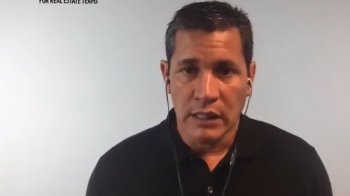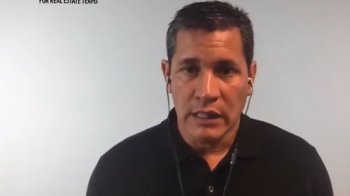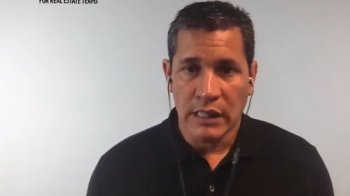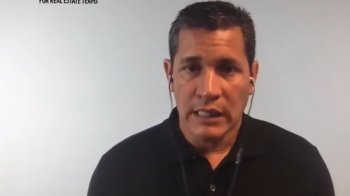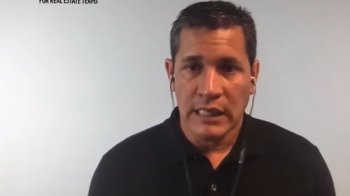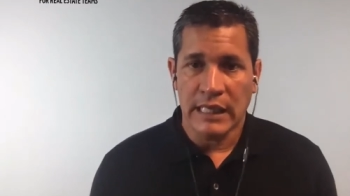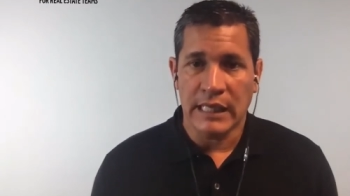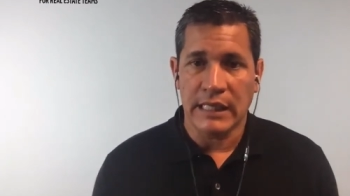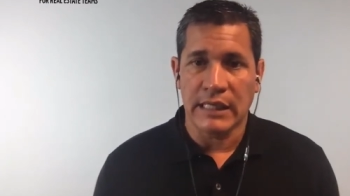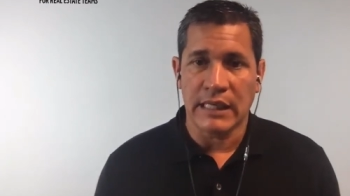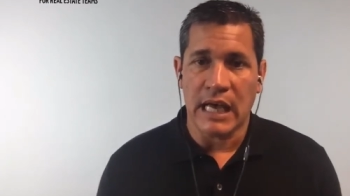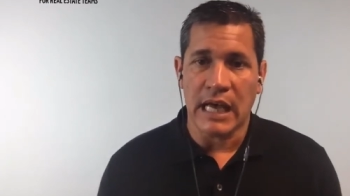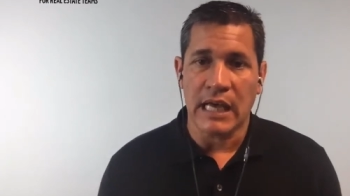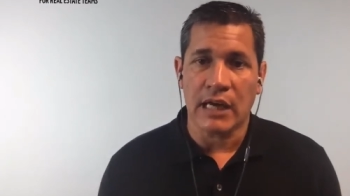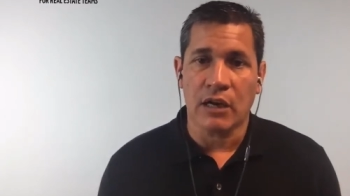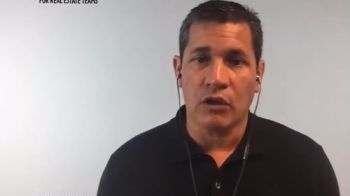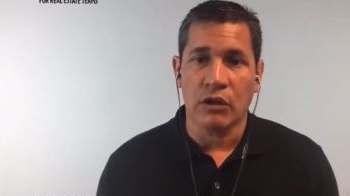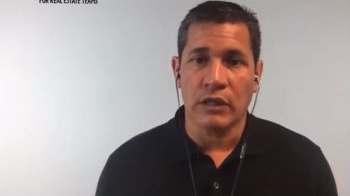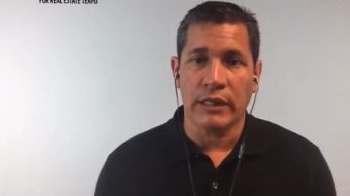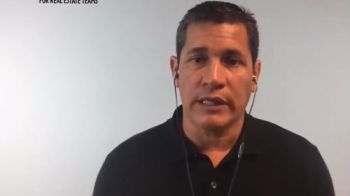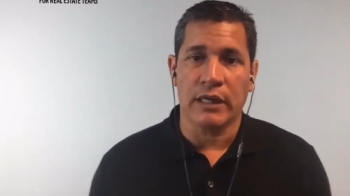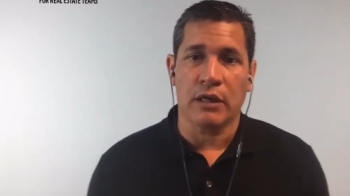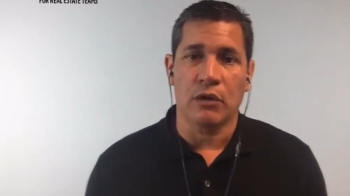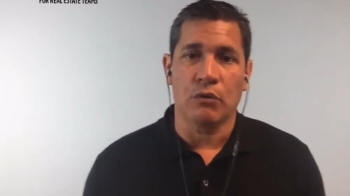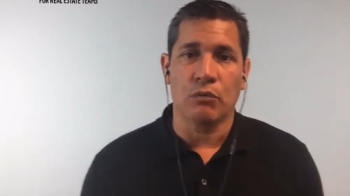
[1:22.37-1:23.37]
And not
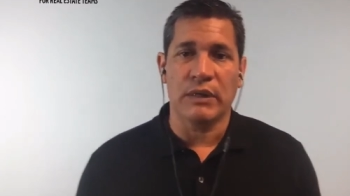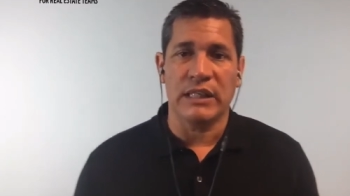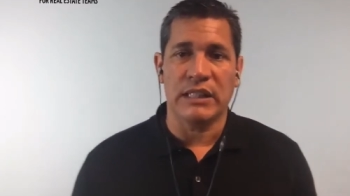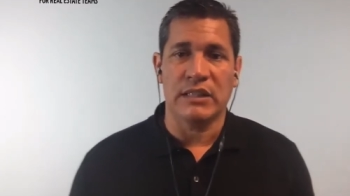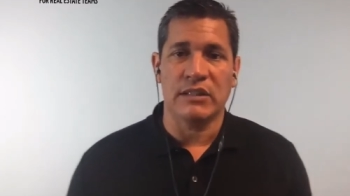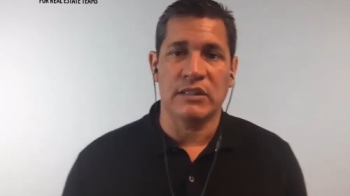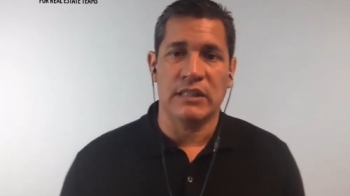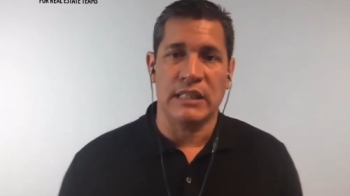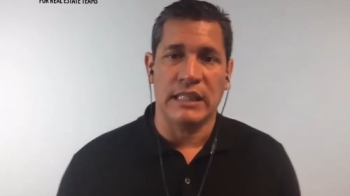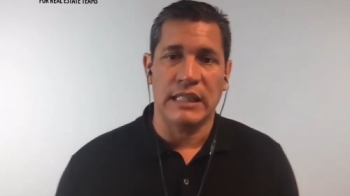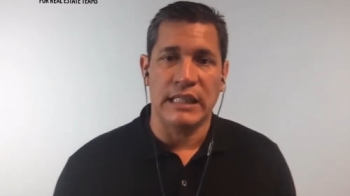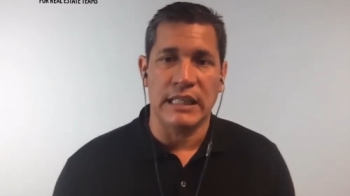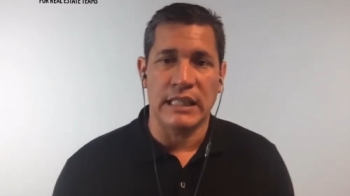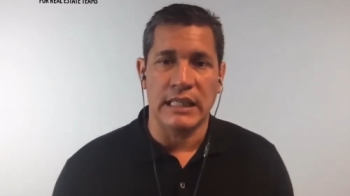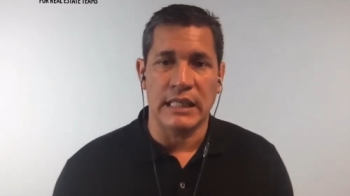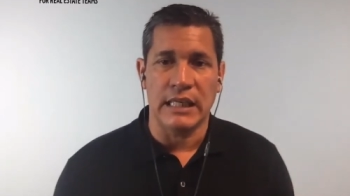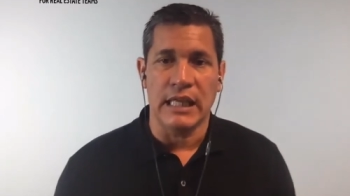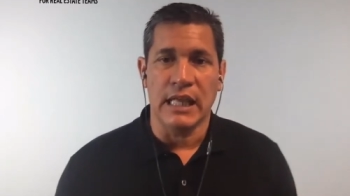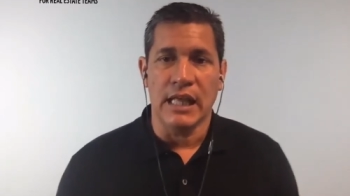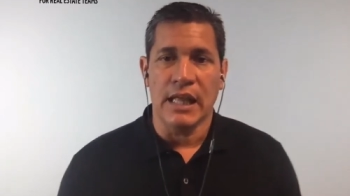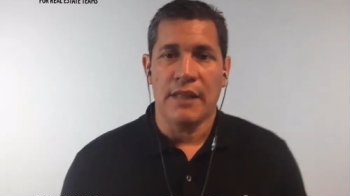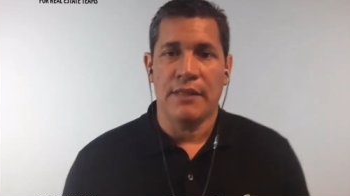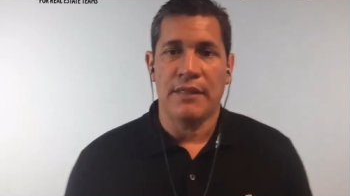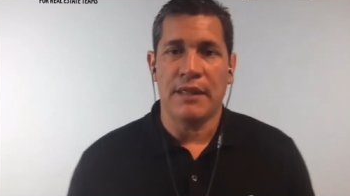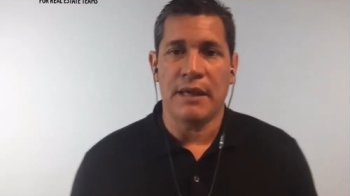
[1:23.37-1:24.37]
only are we seeing
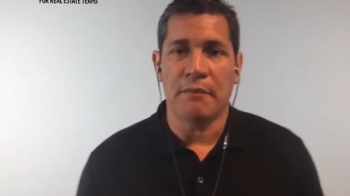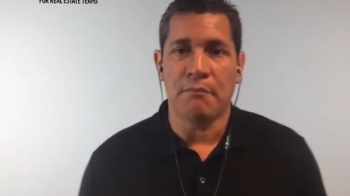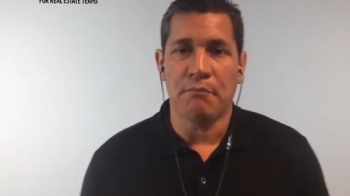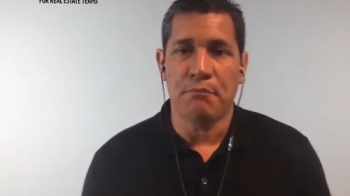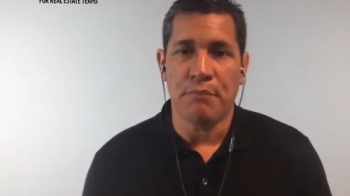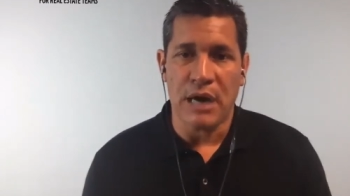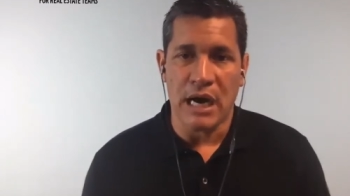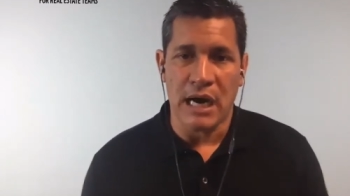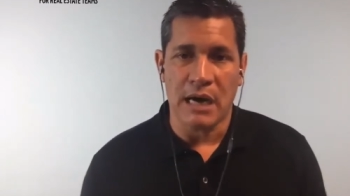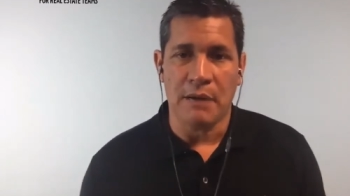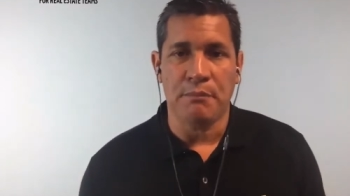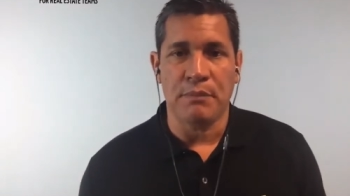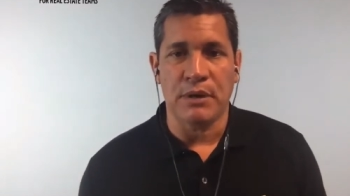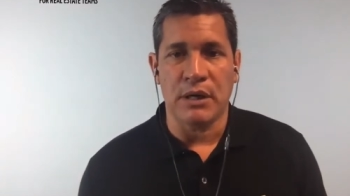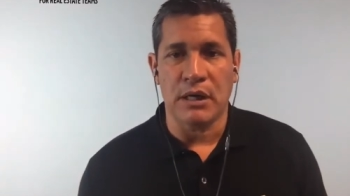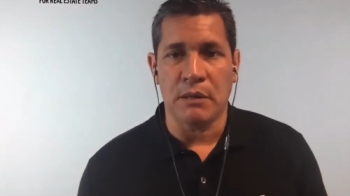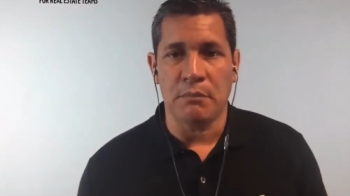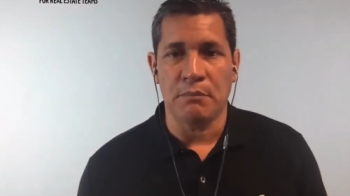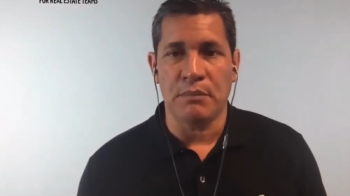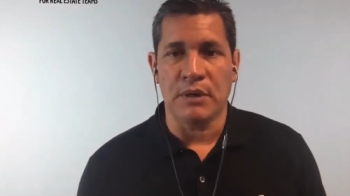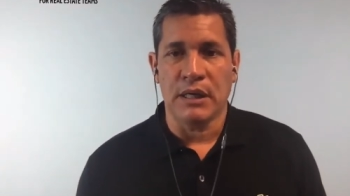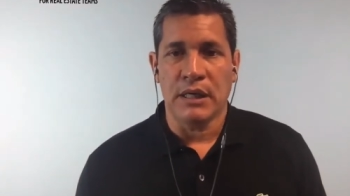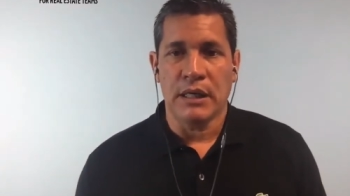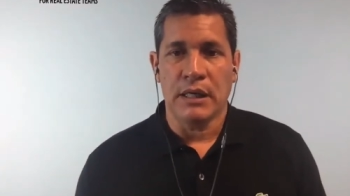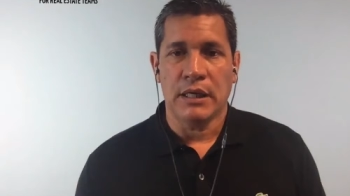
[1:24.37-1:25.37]
them pop
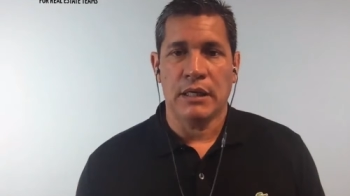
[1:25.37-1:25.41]
up,